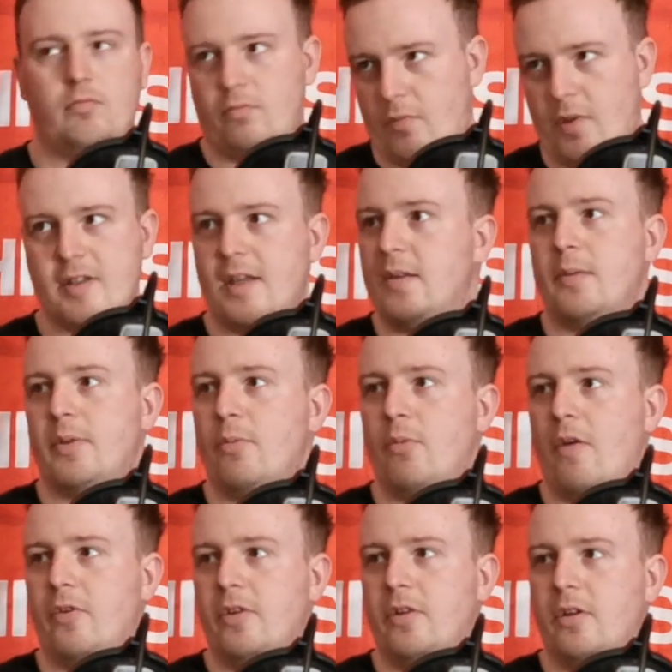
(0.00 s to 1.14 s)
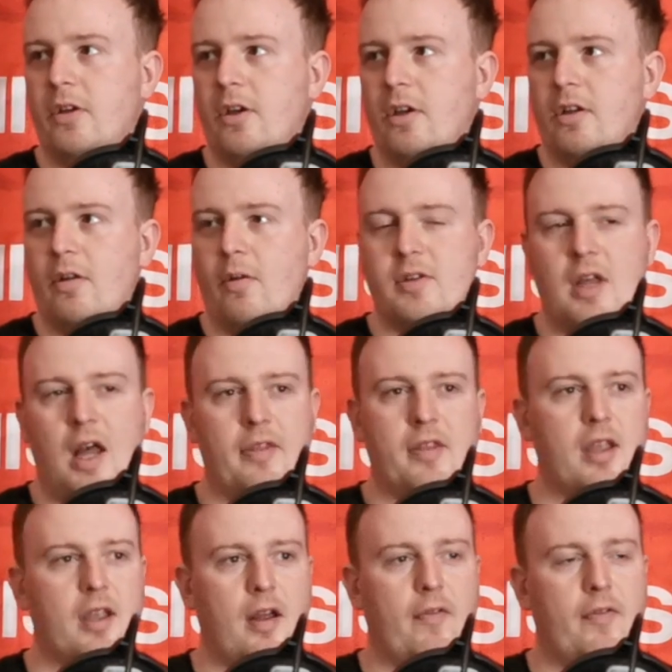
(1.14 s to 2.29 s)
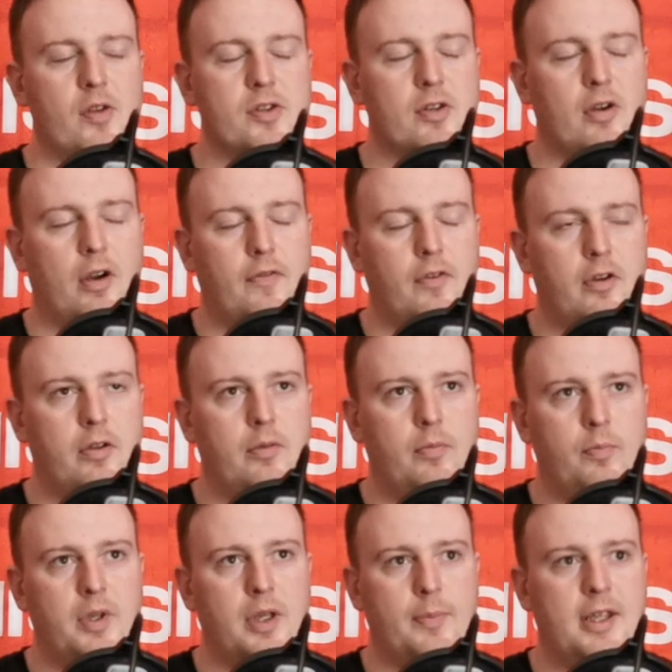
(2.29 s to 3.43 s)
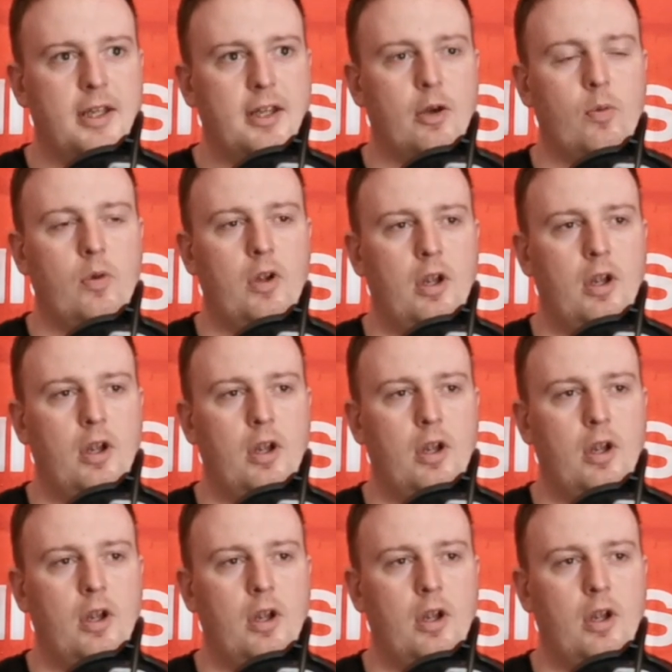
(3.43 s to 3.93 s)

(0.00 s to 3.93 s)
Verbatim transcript: the team that played Watford? Yeah. You know, it's, I think I feel sorry for Minamino.